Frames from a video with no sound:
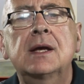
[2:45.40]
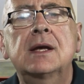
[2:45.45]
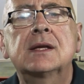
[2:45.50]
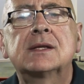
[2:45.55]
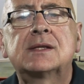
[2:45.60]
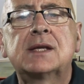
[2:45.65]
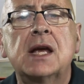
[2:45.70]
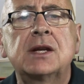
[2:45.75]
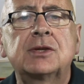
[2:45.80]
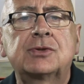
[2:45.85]

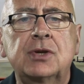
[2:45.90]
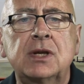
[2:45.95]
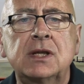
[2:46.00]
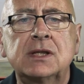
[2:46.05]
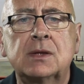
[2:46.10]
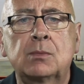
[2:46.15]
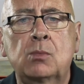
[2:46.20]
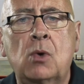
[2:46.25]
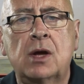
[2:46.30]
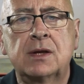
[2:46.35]
St.
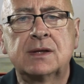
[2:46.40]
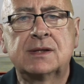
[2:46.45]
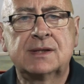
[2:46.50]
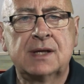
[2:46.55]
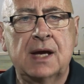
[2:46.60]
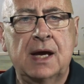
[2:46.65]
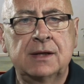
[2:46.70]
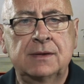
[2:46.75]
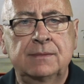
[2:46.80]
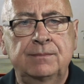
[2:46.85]
Teresa once
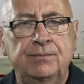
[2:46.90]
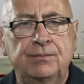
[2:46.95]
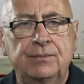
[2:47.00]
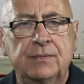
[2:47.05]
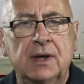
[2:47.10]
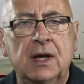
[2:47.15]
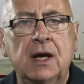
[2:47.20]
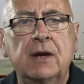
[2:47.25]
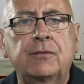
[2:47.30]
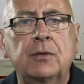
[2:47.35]
said,
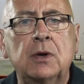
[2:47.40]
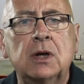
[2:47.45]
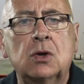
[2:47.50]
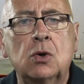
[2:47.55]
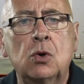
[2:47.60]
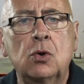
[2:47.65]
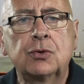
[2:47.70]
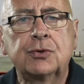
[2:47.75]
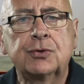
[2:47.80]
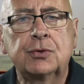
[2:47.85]
"If we
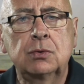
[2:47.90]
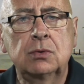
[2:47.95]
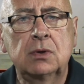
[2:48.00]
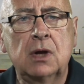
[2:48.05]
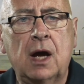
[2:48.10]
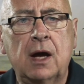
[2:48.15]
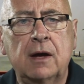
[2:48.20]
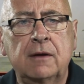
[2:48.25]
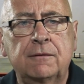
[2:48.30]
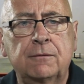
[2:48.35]
go through
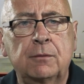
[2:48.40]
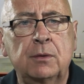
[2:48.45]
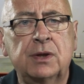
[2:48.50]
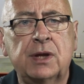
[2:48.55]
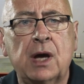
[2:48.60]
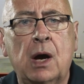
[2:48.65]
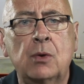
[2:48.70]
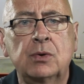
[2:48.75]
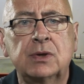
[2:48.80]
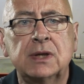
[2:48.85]
life
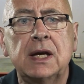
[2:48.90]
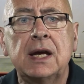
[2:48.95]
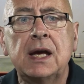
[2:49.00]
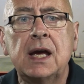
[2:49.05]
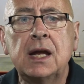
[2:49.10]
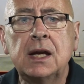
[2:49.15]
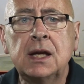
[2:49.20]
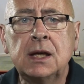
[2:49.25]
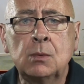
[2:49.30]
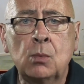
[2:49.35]
without
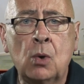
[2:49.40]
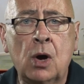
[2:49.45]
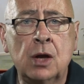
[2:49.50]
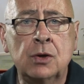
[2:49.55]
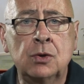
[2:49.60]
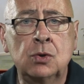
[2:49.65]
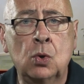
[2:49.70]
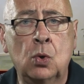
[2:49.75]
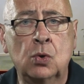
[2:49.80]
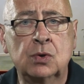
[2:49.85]

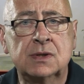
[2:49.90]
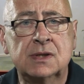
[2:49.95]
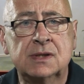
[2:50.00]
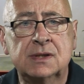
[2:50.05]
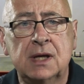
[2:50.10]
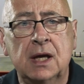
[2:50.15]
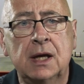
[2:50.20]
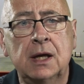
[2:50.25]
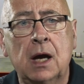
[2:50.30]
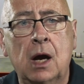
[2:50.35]
anyone
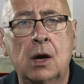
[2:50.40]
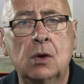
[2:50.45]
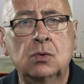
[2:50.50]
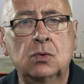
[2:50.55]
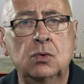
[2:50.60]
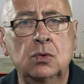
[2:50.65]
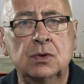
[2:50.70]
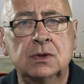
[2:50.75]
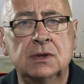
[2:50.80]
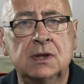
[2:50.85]
noticing our
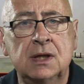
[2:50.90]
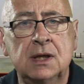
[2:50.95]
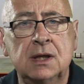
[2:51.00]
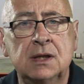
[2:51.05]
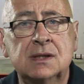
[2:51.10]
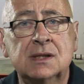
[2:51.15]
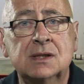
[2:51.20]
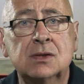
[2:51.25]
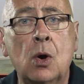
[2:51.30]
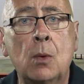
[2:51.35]
good
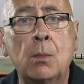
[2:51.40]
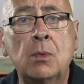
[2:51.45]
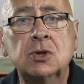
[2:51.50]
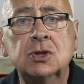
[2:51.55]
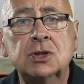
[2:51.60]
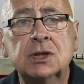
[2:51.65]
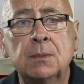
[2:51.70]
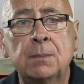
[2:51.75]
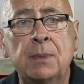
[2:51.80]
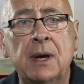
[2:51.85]
deeds, so
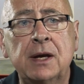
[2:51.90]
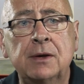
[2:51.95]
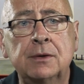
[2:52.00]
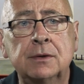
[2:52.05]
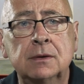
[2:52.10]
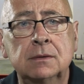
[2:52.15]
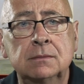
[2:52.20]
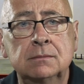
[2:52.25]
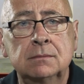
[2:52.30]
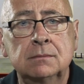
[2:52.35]
much the
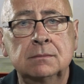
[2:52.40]
better."